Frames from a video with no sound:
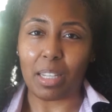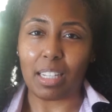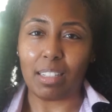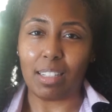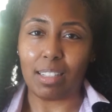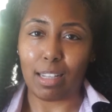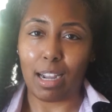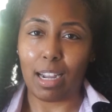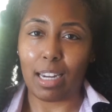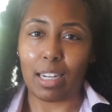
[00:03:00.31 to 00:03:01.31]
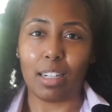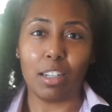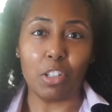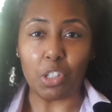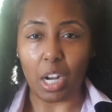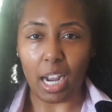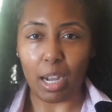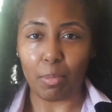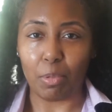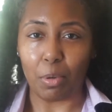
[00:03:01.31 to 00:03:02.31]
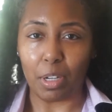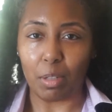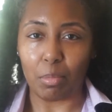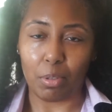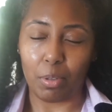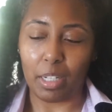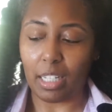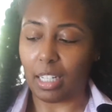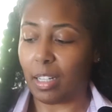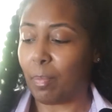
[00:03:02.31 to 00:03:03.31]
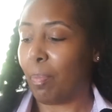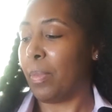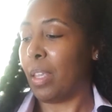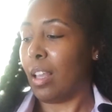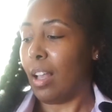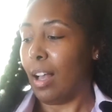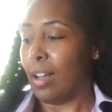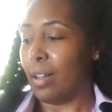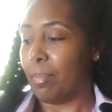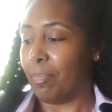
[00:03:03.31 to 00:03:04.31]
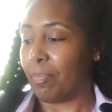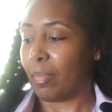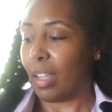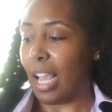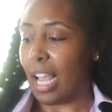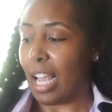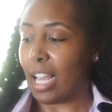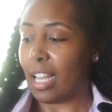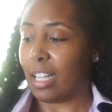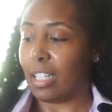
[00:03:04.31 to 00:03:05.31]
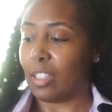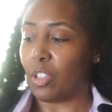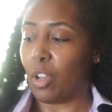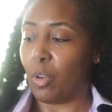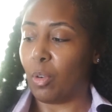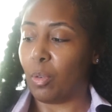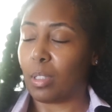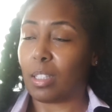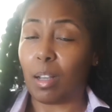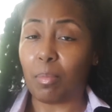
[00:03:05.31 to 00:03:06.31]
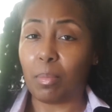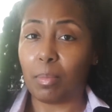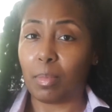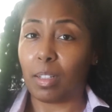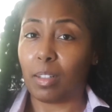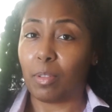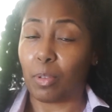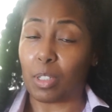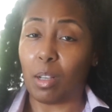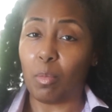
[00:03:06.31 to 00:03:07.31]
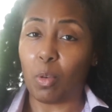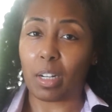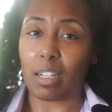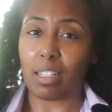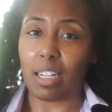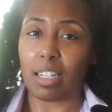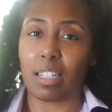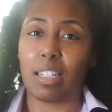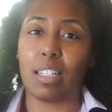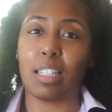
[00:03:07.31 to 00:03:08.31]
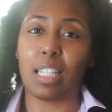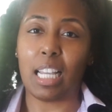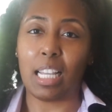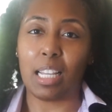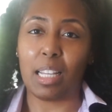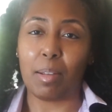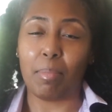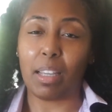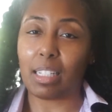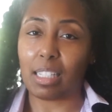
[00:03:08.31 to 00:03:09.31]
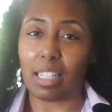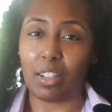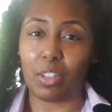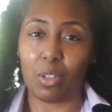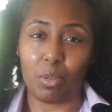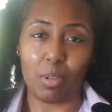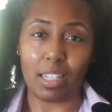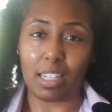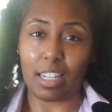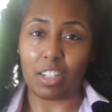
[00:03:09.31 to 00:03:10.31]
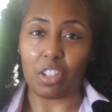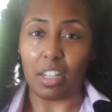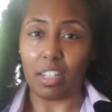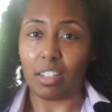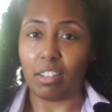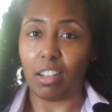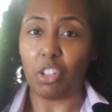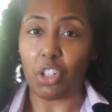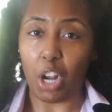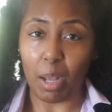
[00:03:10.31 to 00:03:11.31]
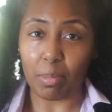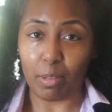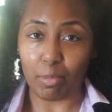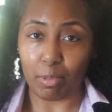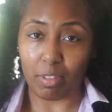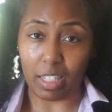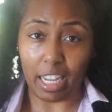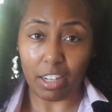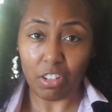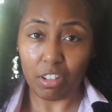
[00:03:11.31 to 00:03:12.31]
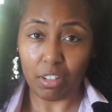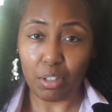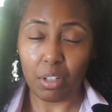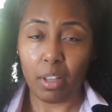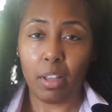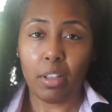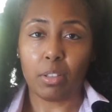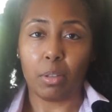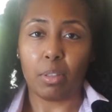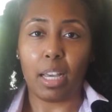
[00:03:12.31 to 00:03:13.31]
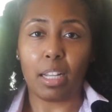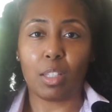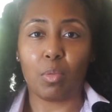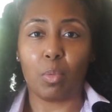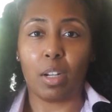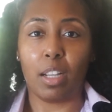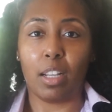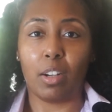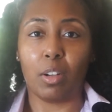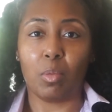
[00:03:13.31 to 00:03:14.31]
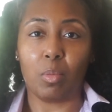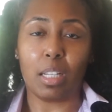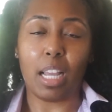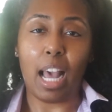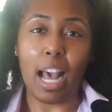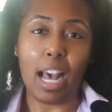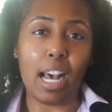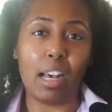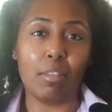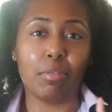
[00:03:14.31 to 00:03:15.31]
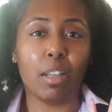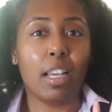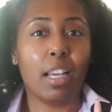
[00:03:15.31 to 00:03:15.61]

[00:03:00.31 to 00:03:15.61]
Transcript: we can design a job for an employee. And so for some organizations, it makes sense to engage in job simplification. So that's where we have